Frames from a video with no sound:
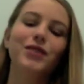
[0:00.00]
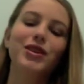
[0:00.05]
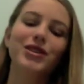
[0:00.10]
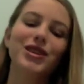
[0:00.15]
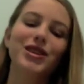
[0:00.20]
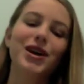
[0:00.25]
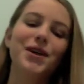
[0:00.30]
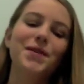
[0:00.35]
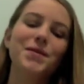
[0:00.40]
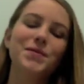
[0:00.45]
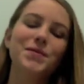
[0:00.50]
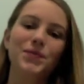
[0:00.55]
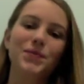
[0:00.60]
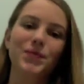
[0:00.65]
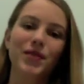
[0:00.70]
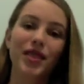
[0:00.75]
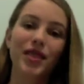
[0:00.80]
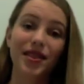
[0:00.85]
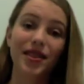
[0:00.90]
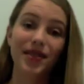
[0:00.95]
So
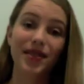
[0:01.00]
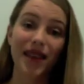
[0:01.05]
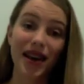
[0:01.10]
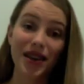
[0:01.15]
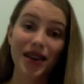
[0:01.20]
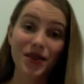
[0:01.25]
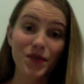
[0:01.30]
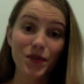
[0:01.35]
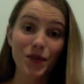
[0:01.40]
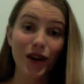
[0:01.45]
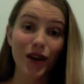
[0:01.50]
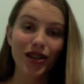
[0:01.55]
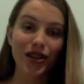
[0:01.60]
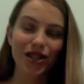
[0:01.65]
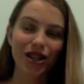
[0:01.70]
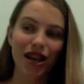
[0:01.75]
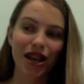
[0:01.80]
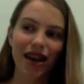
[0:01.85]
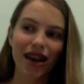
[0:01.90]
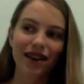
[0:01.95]
thanks for
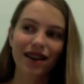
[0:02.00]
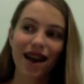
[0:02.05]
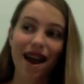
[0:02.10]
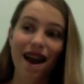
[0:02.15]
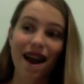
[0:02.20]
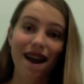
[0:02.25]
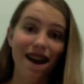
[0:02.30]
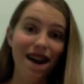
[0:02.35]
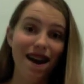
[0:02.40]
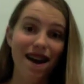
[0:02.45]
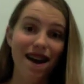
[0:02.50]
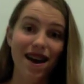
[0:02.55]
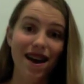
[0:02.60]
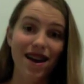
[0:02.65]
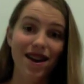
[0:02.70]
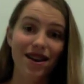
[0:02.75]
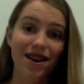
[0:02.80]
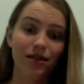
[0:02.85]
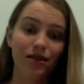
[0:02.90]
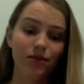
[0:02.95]
watching,
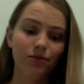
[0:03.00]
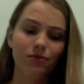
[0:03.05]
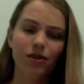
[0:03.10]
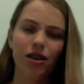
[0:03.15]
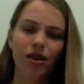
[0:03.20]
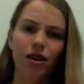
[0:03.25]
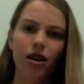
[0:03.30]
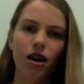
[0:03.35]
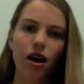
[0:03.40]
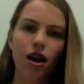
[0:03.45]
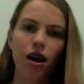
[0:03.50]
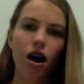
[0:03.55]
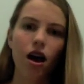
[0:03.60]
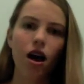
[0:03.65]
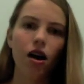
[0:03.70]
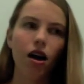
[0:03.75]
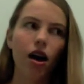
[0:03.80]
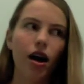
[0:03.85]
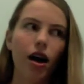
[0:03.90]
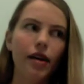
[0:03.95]
and
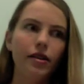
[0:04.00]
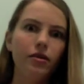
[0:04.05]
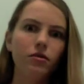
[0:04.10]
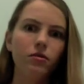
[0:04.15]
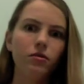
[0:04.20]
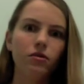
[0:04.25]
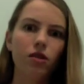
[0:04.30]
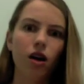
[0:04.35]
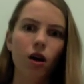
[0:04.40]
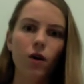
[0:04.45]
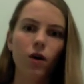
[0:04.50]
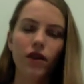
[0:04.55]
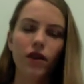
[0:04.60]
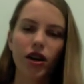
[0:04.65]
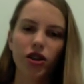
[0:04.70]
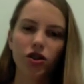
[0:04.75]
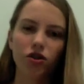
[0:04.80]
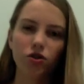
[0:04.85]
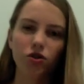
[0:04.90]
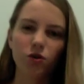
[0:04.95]
I don't know if
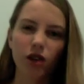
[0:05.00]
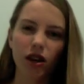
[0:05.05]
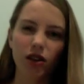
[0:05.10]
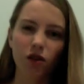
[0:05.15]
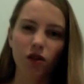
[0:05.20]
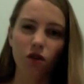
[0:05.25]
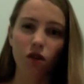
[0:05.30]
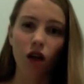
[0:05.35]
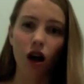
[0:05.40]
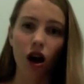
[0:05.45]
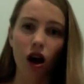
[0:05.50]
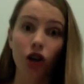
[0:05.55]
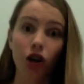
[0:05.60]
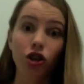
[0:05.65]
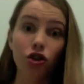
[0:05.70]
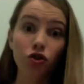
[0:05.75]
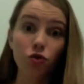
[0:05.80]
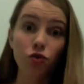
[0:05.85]
I should do a next vlog.